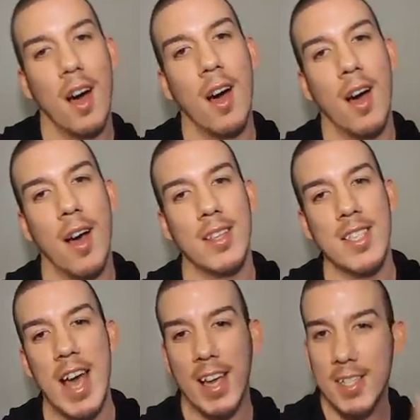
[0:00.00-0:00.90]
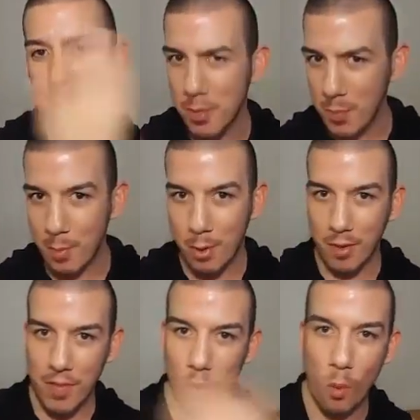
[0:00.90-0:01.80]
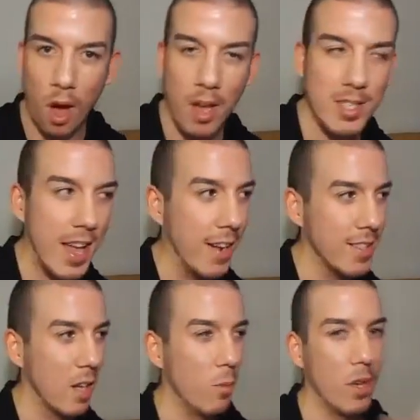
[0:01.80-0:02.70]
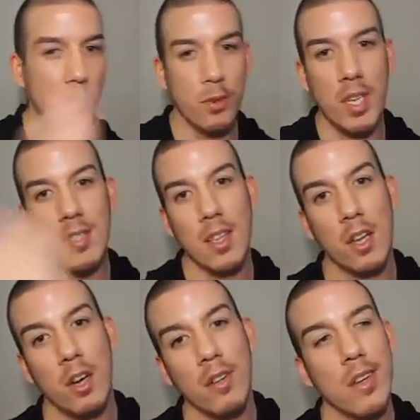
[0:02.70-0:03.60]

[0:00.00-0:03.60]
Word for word: Uh, tag a team member if you want. Tag someone who needs a little